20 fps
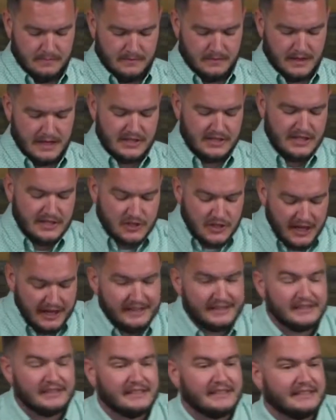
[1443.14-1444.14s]
You see,
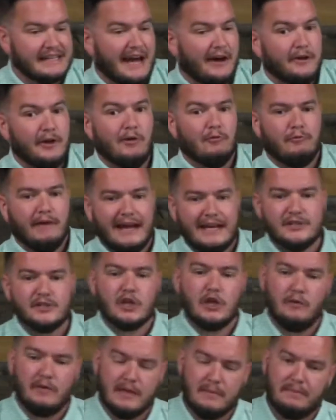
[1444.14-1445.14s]
Jesus is out here
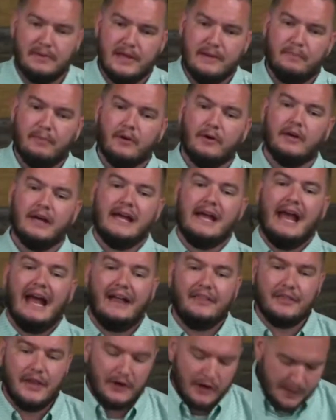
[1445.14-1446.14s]
rescuing people,
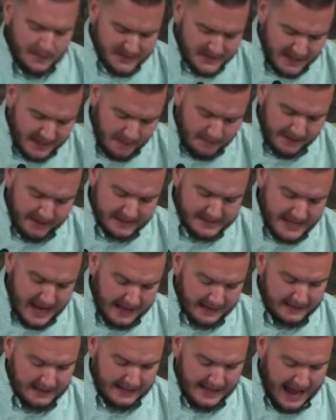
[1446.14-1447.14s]
and they're upset about a
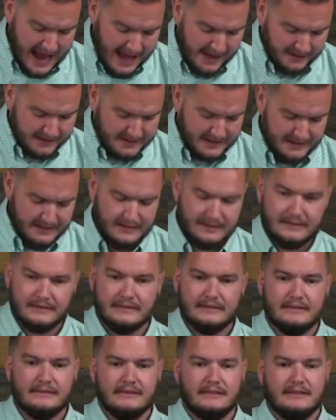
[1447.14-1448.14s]
technicality.
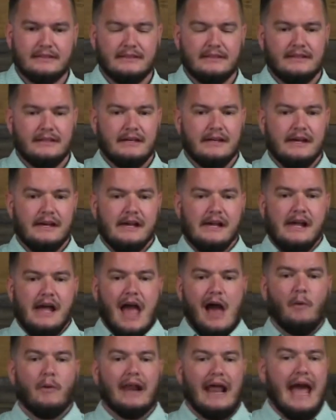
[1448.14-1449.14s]

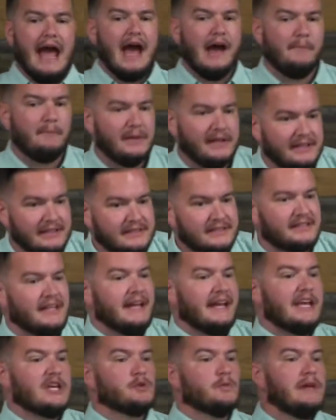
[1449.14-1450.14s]
And what happens
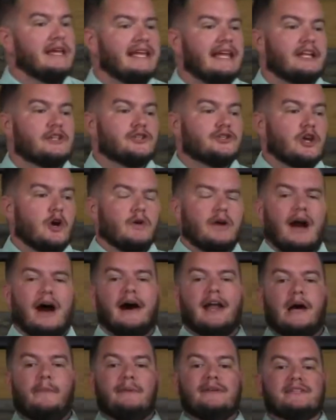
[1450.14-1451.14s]
is we get so
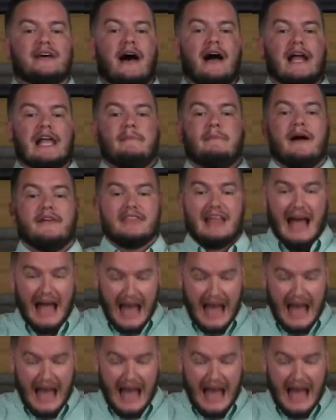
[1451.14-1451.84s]
caught up in talking about the